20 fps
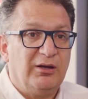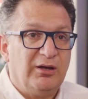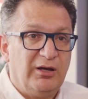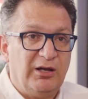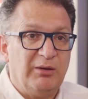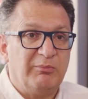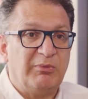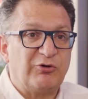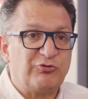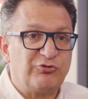
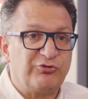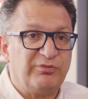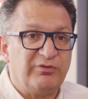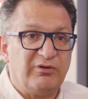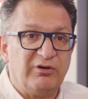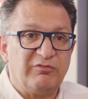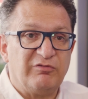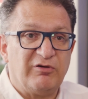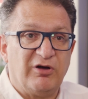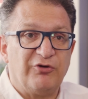at a much
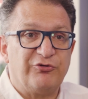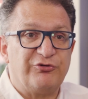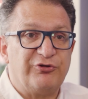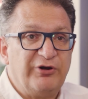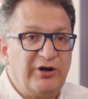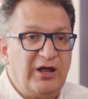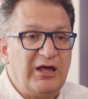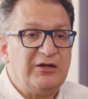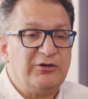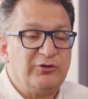
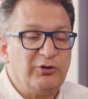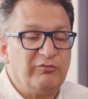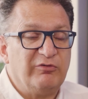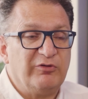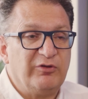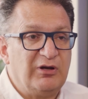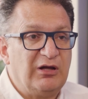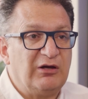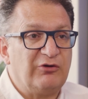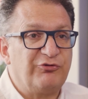faster rate over
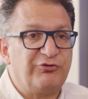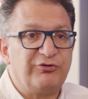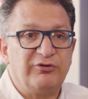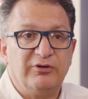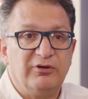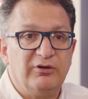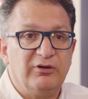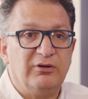the next